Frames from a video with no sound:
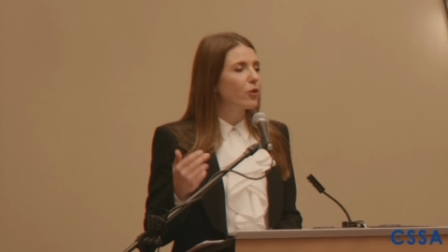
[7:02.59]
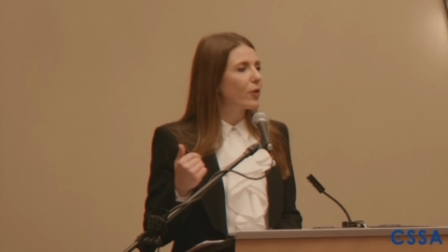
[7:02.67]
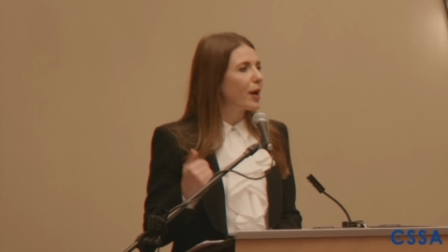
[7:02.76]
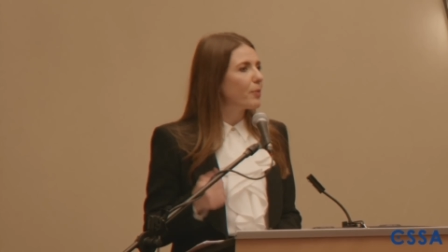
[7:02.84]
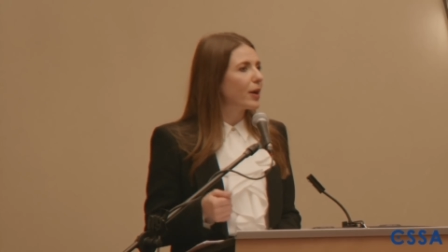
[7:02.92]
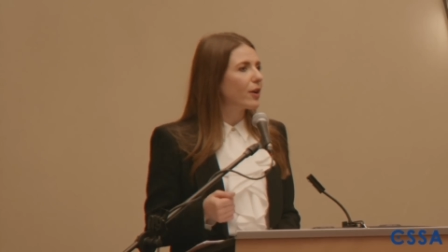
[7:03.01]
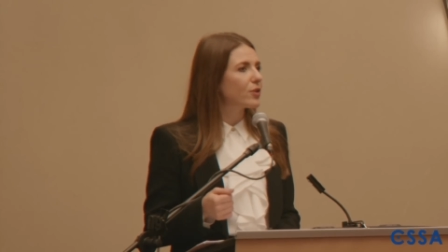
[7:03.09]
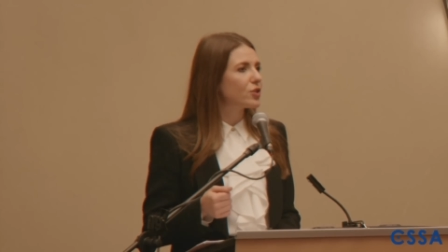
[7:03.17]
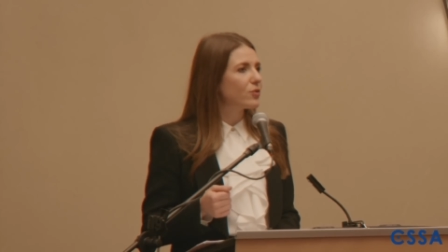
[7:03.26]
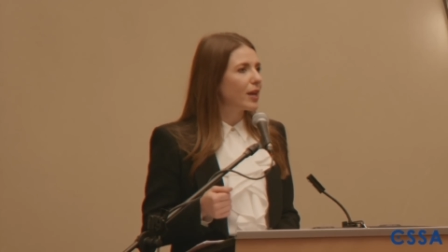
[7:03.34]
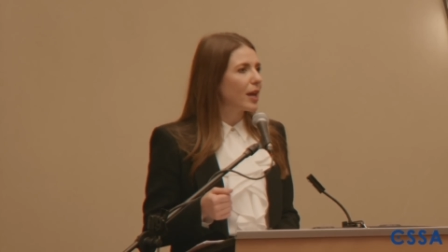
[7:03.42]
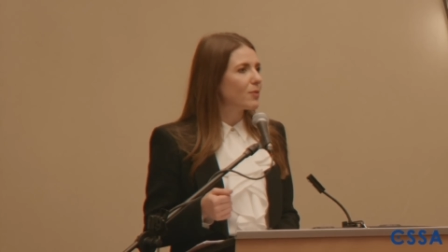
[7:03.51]
and their
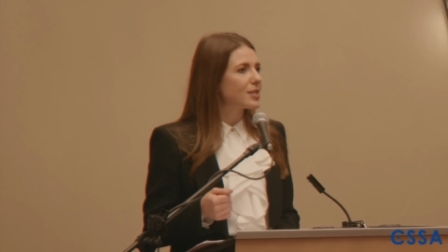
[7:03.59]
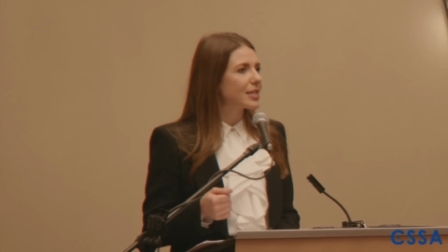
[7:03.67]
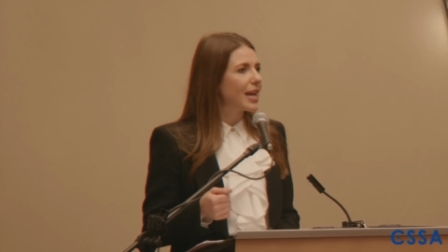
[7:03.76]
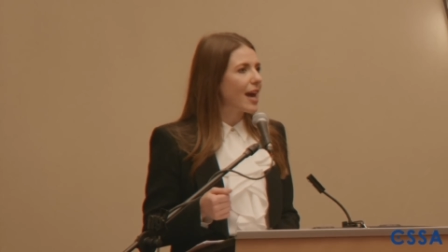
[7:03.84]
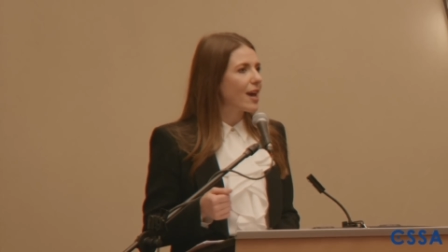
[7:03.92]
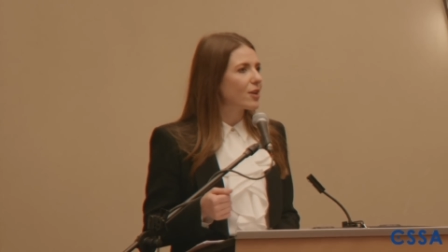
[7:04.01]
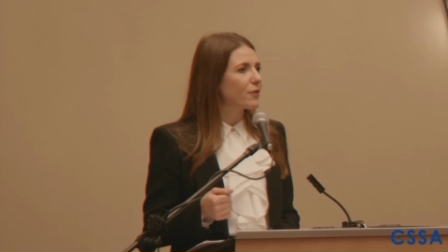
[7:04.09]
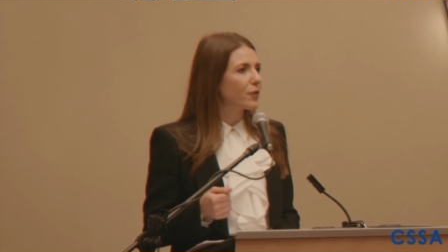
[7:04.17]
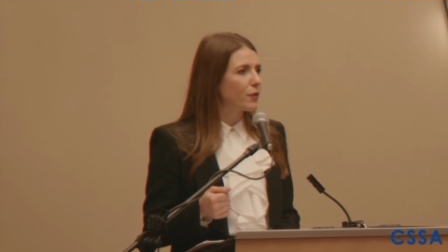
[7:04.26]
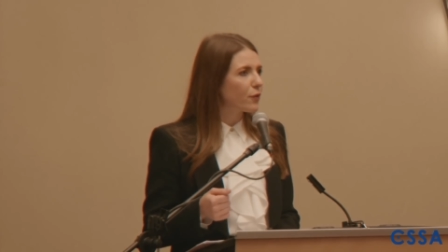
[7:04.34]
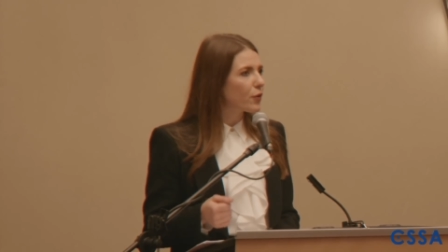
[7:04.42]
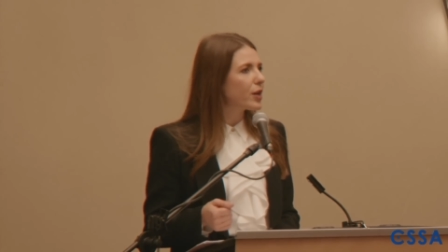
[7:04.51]
grandparents who came to Canada
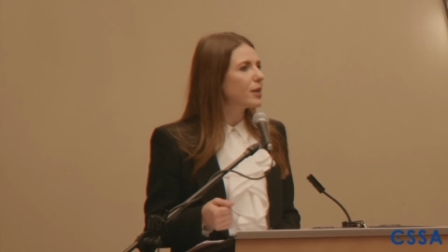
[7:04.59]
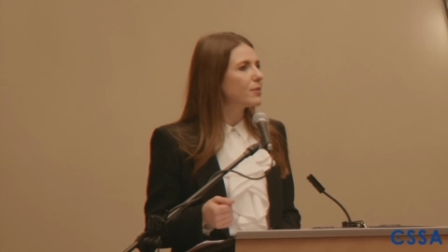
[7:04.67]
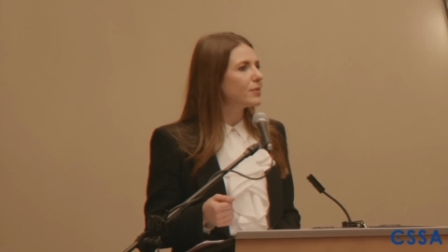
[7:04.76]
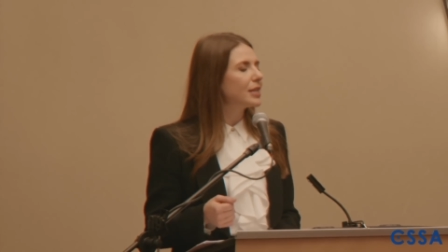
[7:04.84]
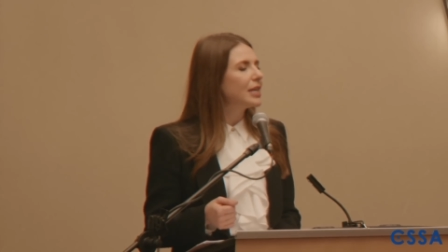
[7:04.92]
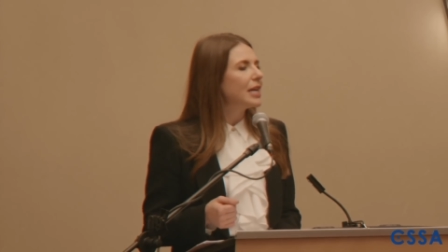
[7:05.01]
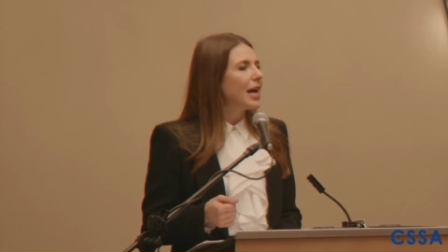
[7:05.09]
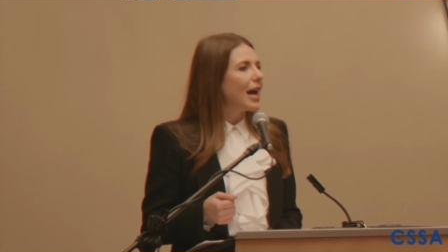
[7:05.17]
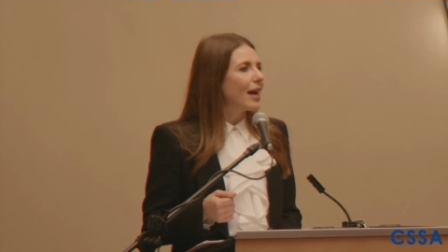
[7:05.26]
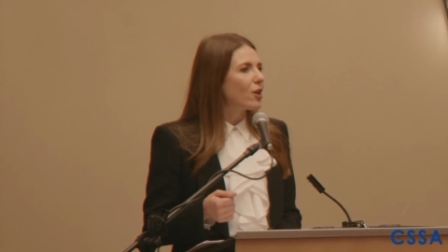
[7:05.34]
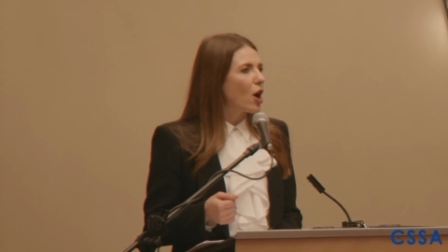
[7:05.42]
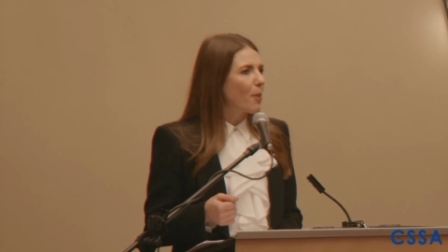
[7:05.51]
for freedom
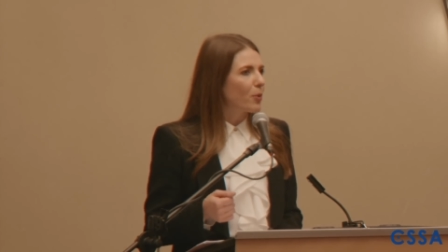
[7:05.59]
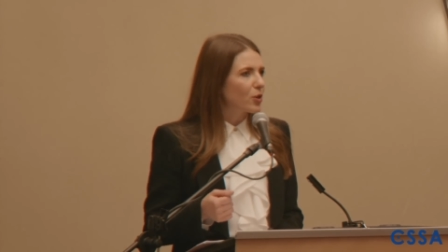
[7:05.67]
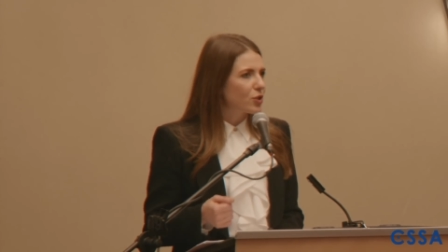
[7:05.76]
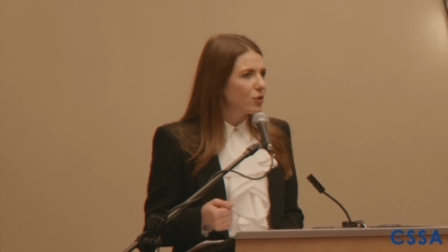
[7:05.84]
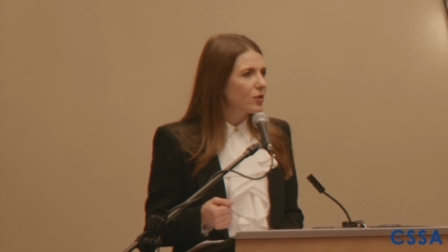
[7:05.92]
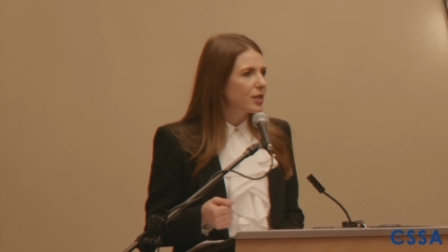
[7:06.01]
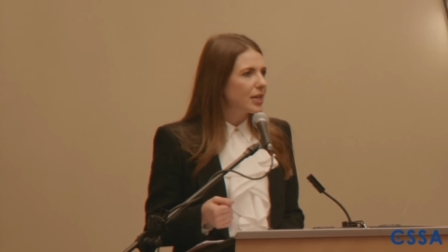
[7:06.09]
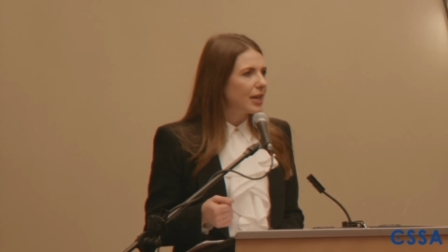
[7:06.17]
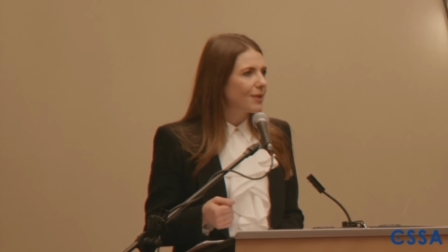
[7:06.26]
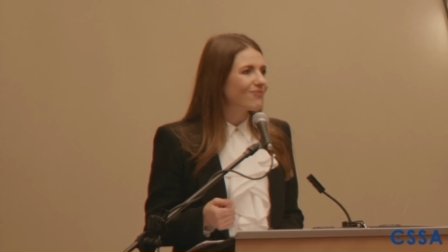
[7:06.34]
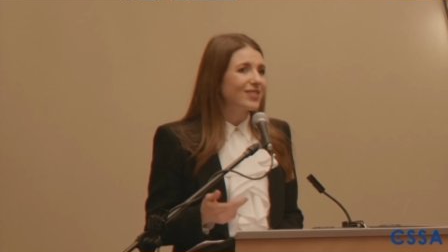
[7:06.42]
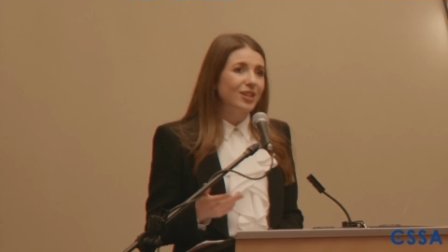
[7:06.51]
and opportunity.